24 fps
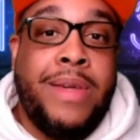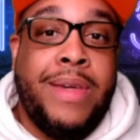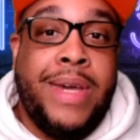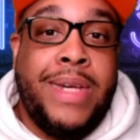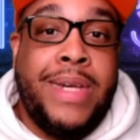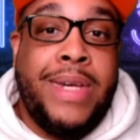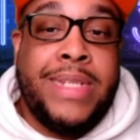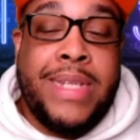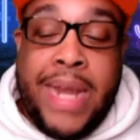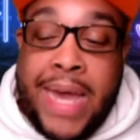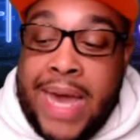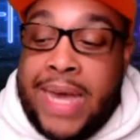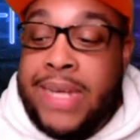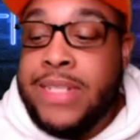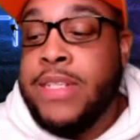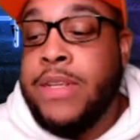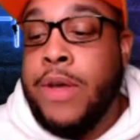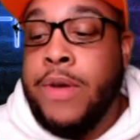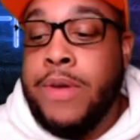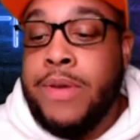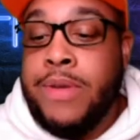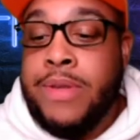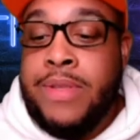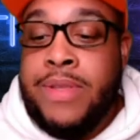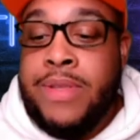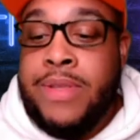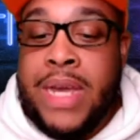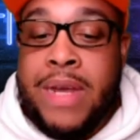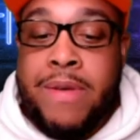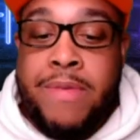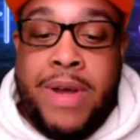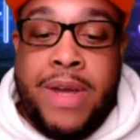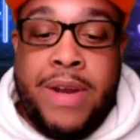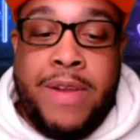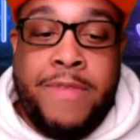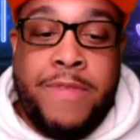He's an asshole.
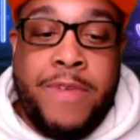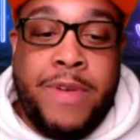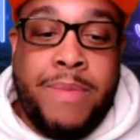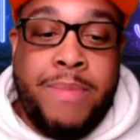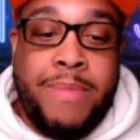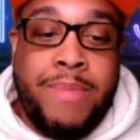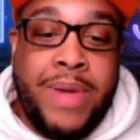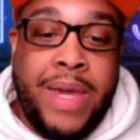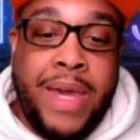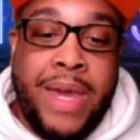Get rid of him,